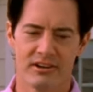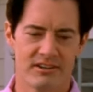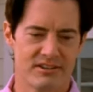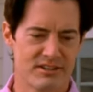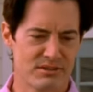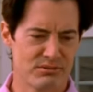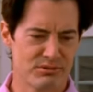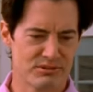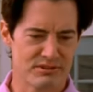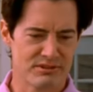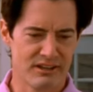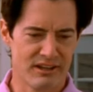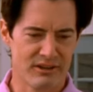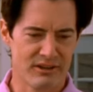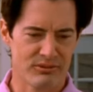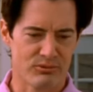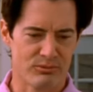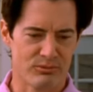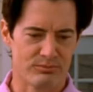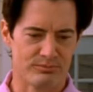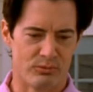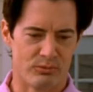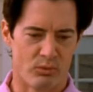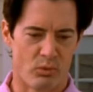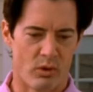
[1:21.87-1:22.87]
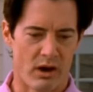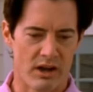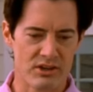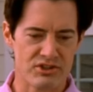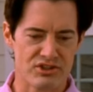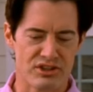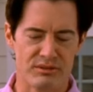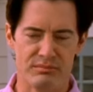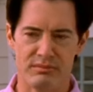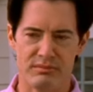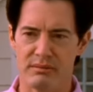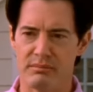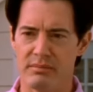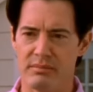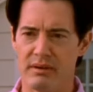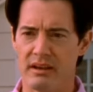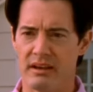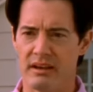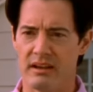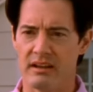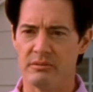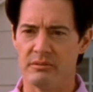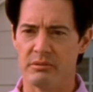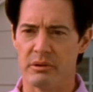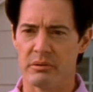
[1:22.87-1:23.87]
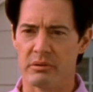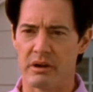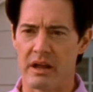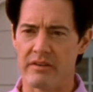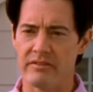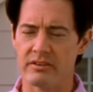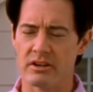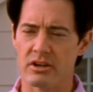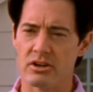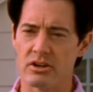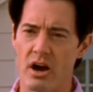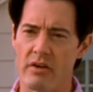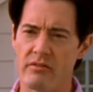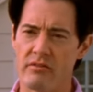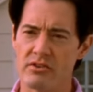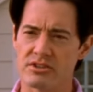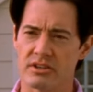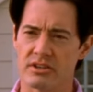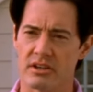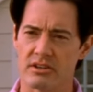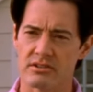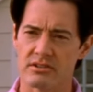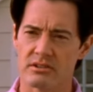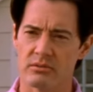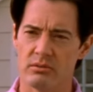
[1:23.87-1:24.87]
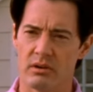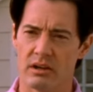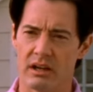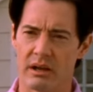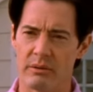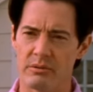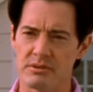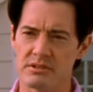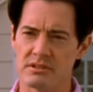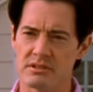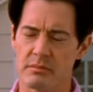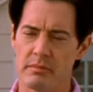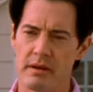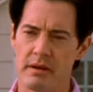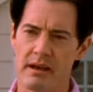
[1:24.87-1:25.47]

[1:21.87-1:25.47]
She was not watching me bathe. We were having a conversation while I was in the